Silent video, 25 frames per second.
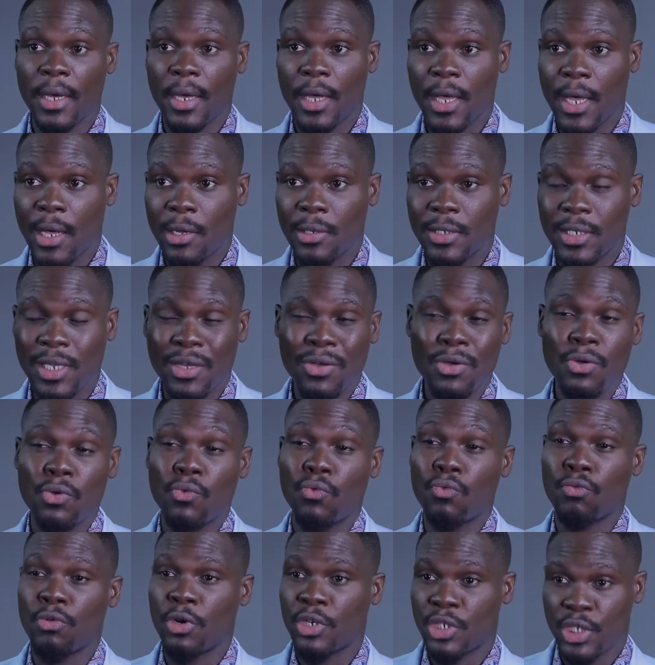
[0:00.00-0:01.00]
account, they're gonna
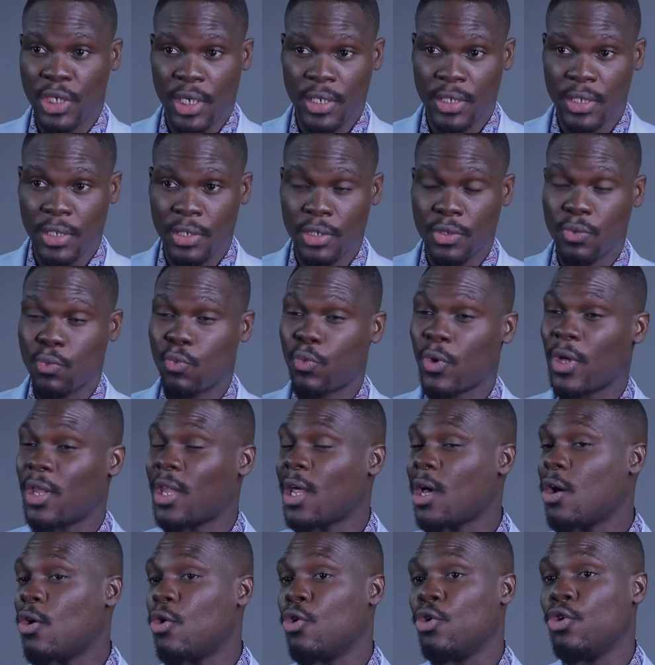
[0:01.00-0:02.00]
rush at it,
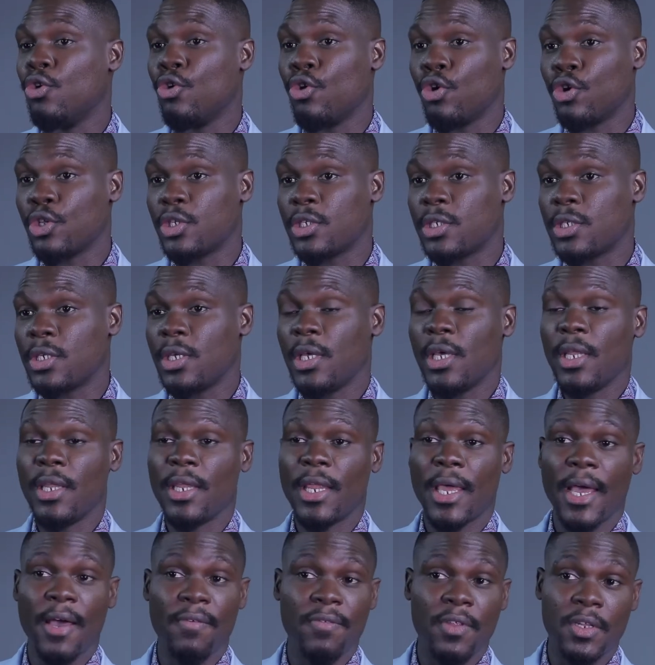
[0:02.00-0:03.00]
whether or not
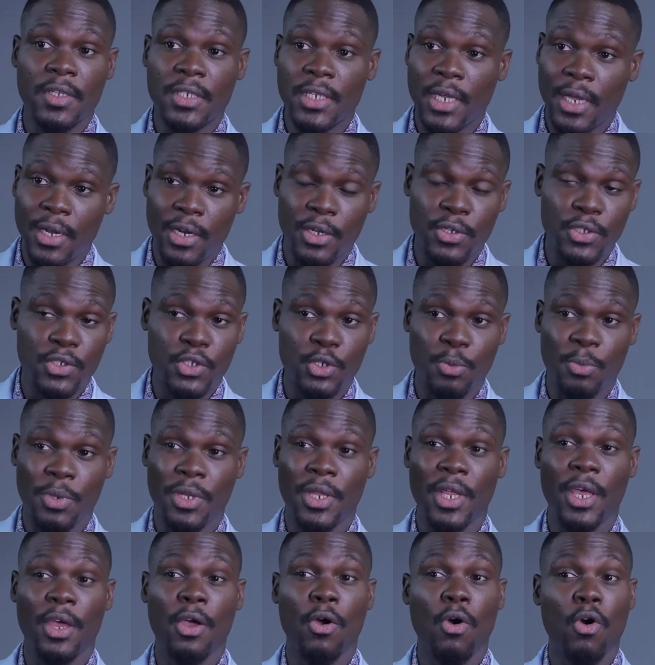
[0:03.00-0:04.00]
they have the talent to be
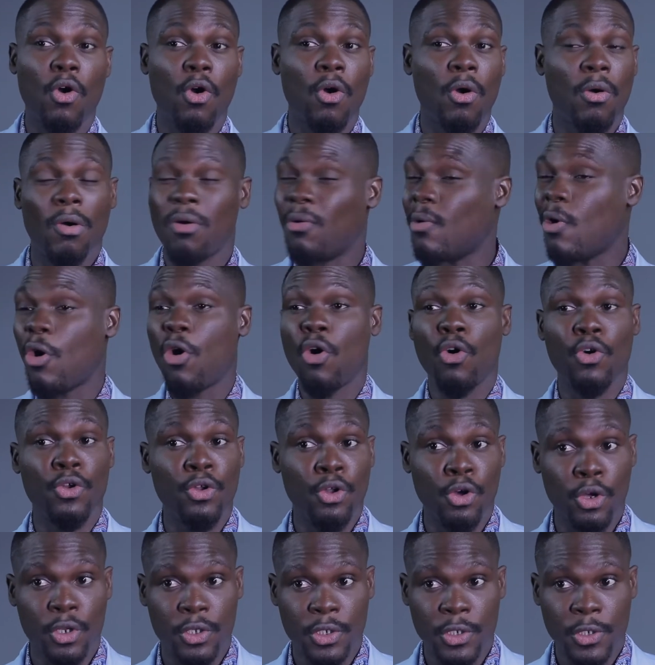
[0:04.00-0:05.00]
there or
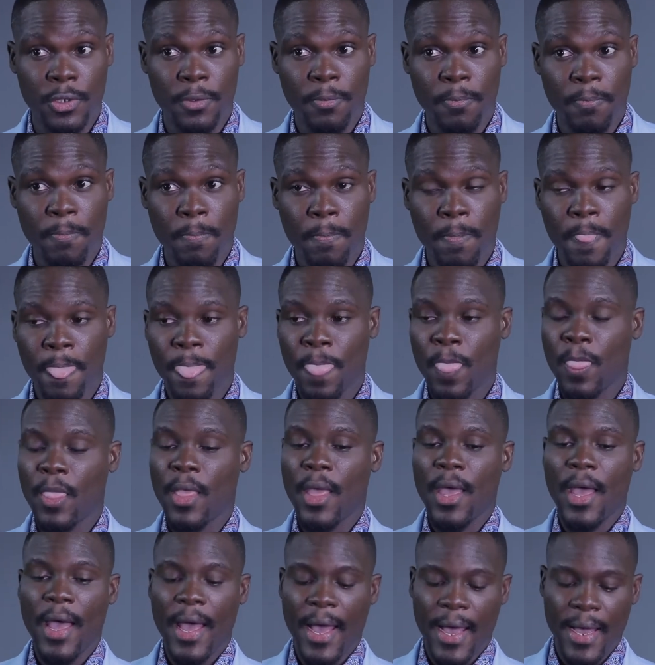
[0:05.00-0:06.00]
not.
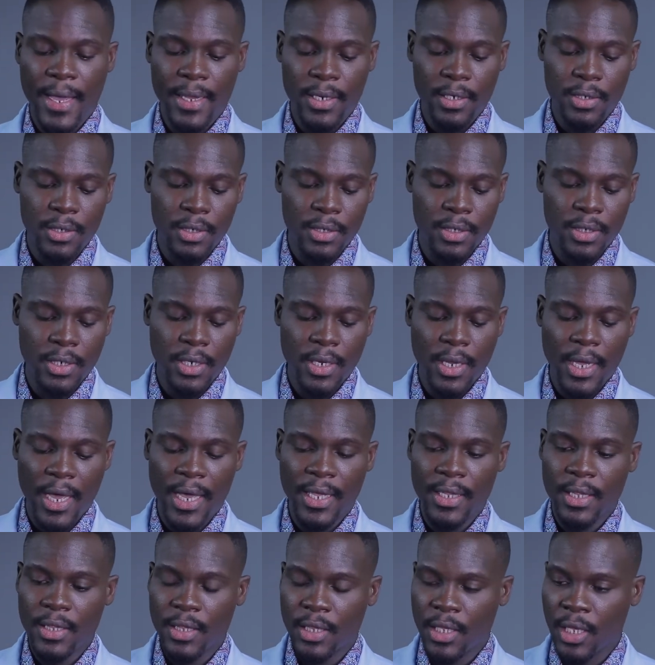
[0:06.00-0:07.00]
And
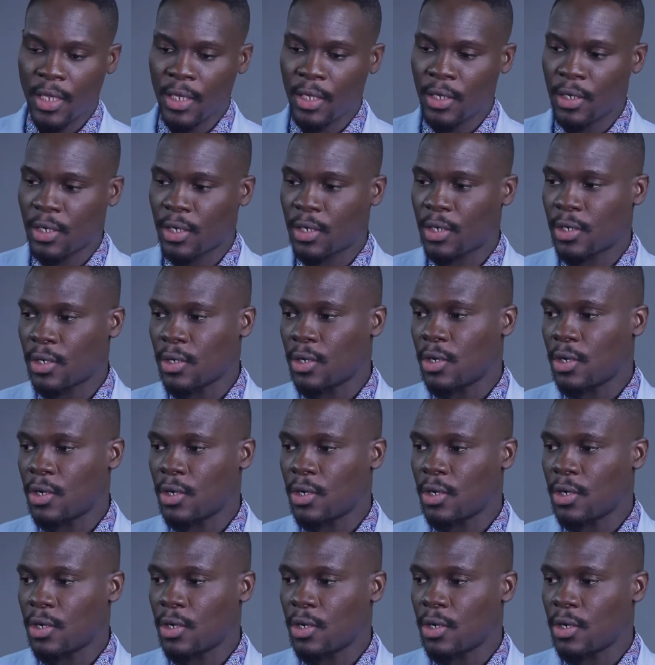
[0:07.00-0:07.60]
I think